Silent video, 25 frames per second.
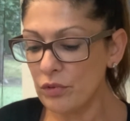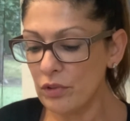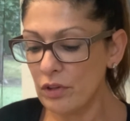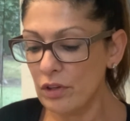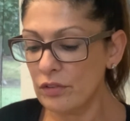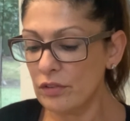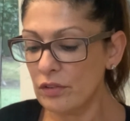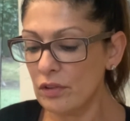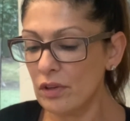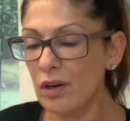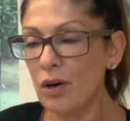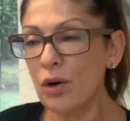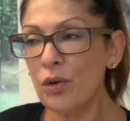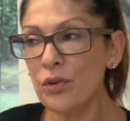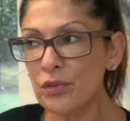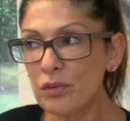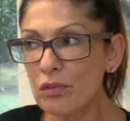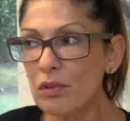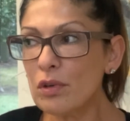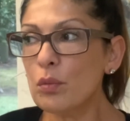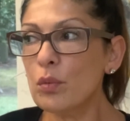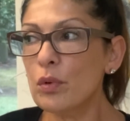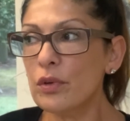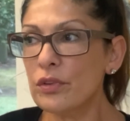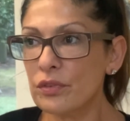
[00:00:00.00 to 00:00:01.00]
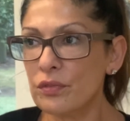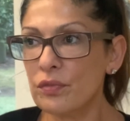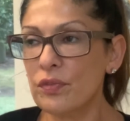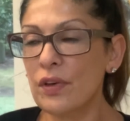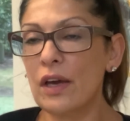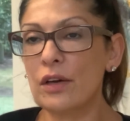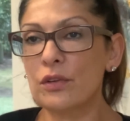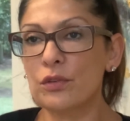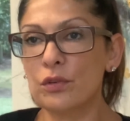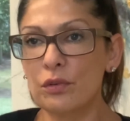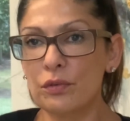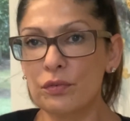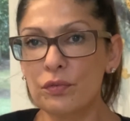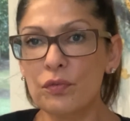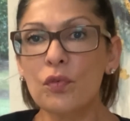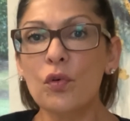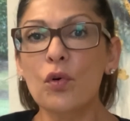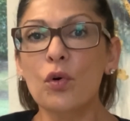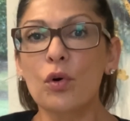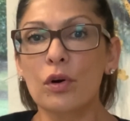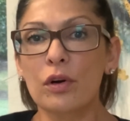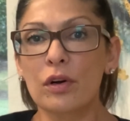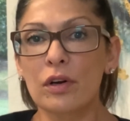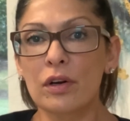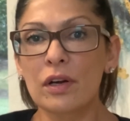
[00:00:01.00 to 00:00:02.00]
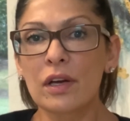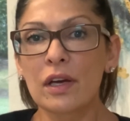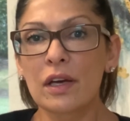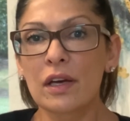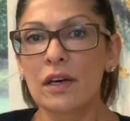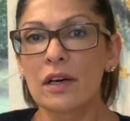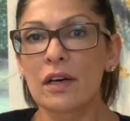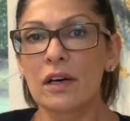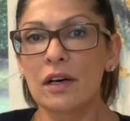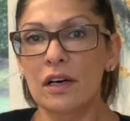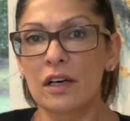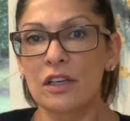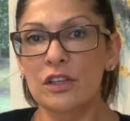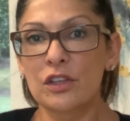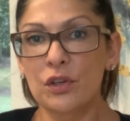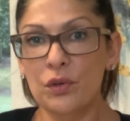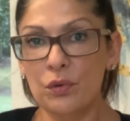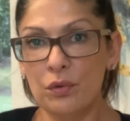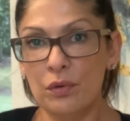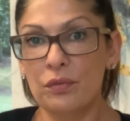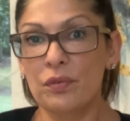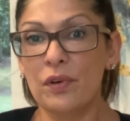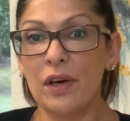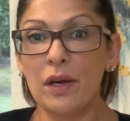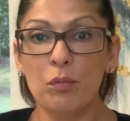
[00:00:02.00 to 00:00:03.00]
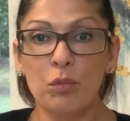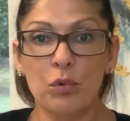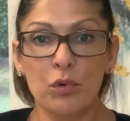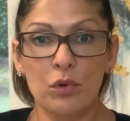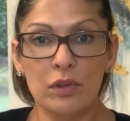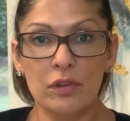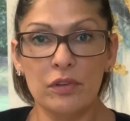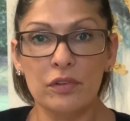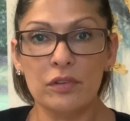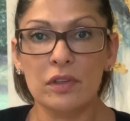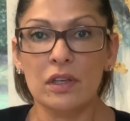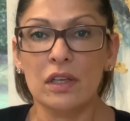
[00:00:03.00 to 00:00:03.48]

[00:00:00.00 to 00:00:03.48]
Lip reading: and it's also a risk factor for uterine fibroids.